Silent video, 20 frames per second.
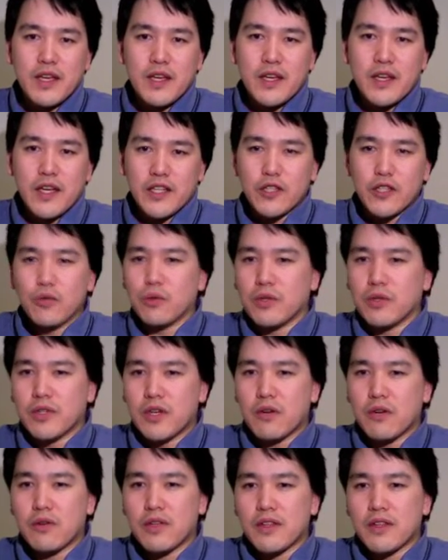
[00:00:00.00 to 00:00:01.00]
And you will
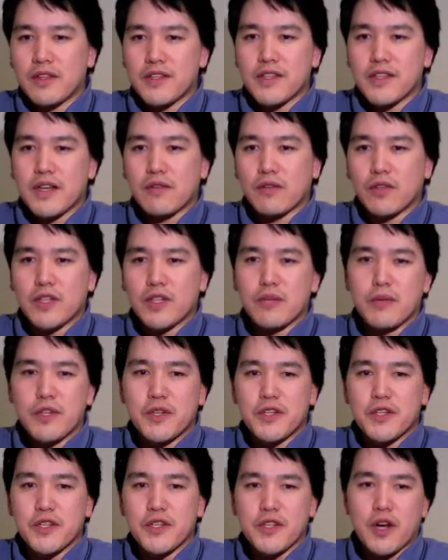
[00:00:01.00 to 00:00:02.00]
know that the several
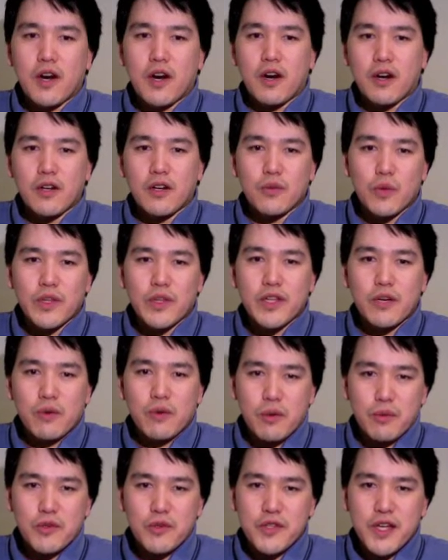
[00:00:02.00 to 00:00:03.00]
images are and what they
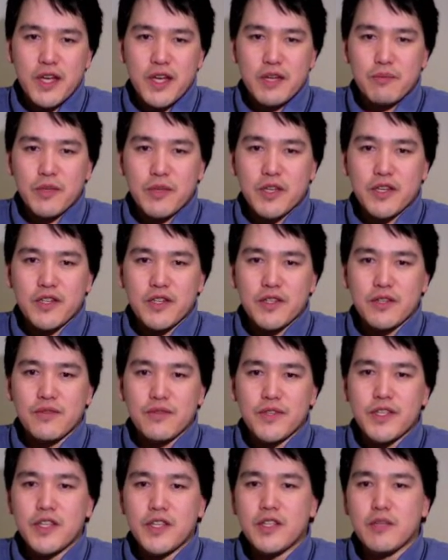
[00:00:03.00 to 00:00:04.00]
represent, because you've
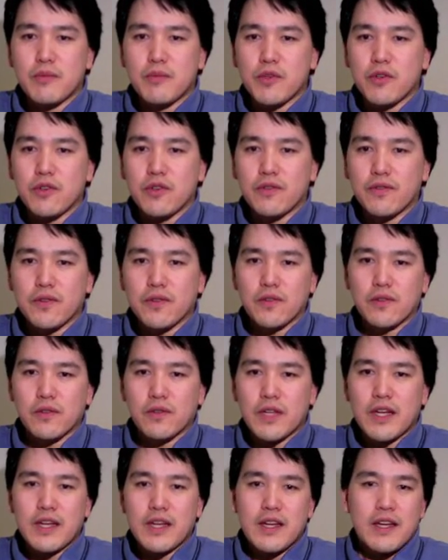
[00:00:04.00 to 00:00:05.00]
seen the
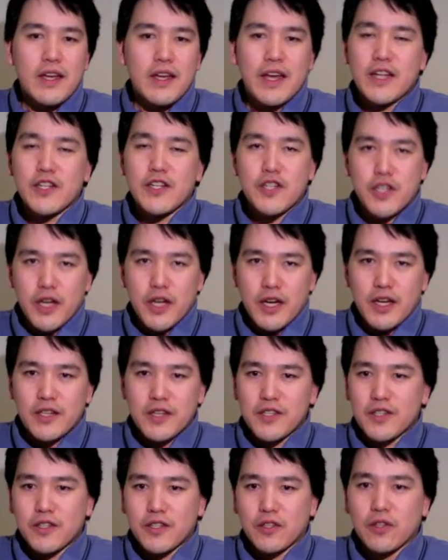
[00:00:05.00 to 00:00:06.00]
beautiful and
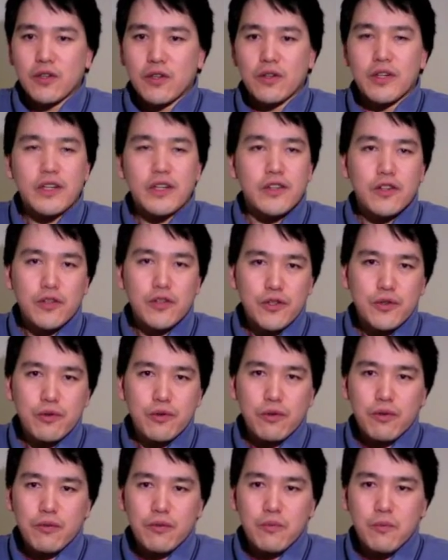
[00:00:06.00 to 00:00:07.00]
just and good in their
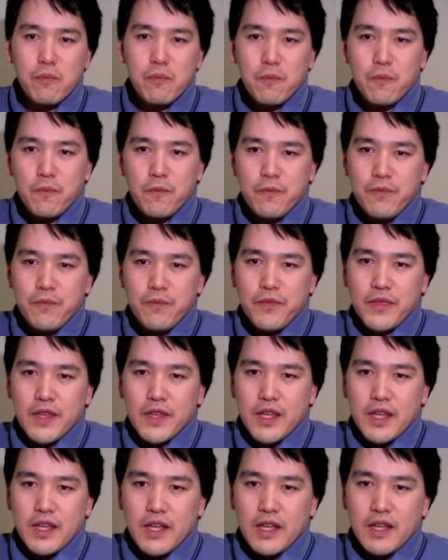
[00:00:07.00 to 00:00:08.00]
truth.
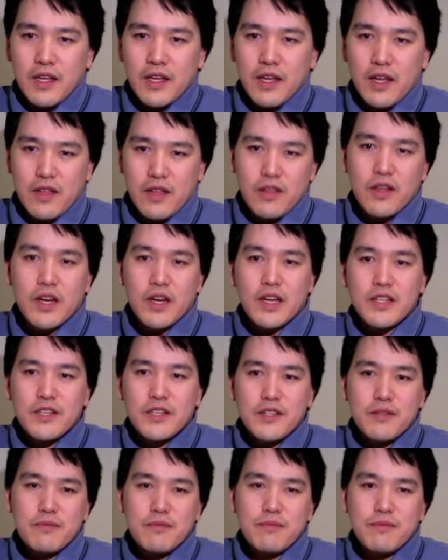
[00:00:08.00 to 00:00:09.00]
And
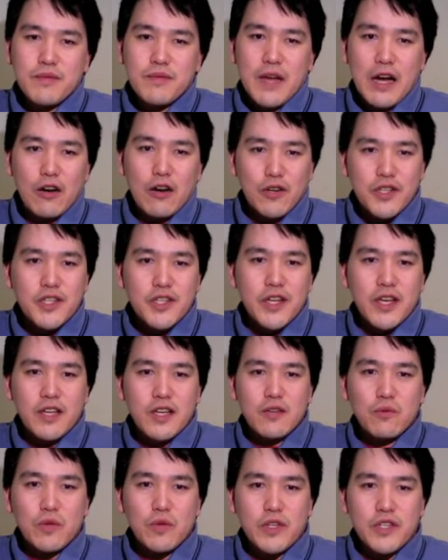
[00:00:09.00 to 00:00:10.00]
thus, our
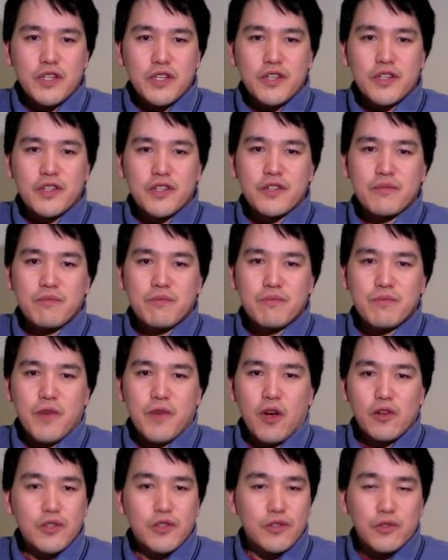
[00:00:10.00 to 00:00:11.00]
state, which is
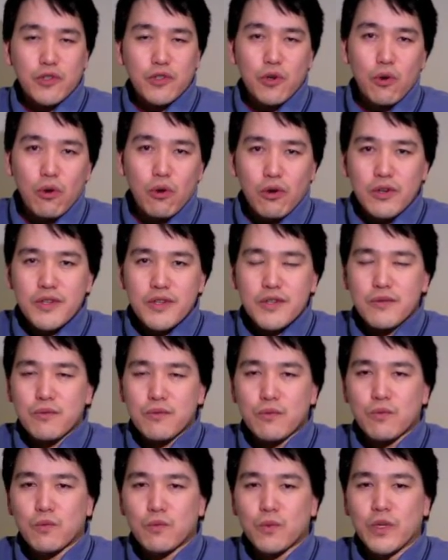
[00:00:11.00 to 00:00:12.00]
also yours,
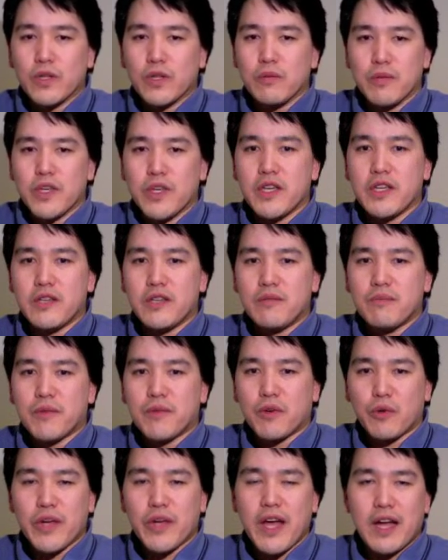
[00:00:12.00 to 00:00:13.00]
will be
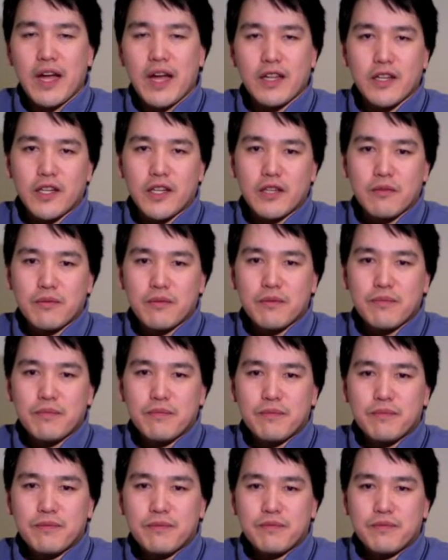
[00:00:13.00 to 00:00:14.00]
a reality,
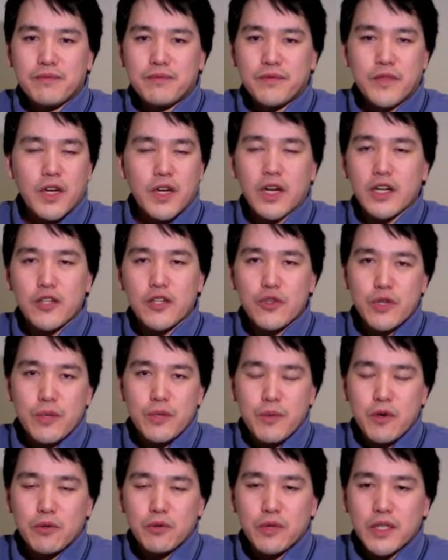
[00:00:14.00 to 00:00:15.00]
not a
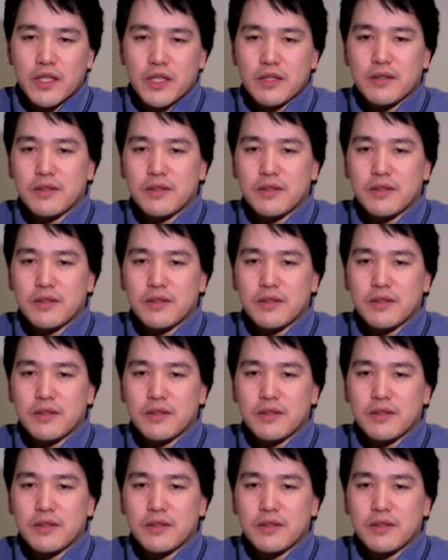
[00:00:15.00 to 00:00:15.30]
dream only.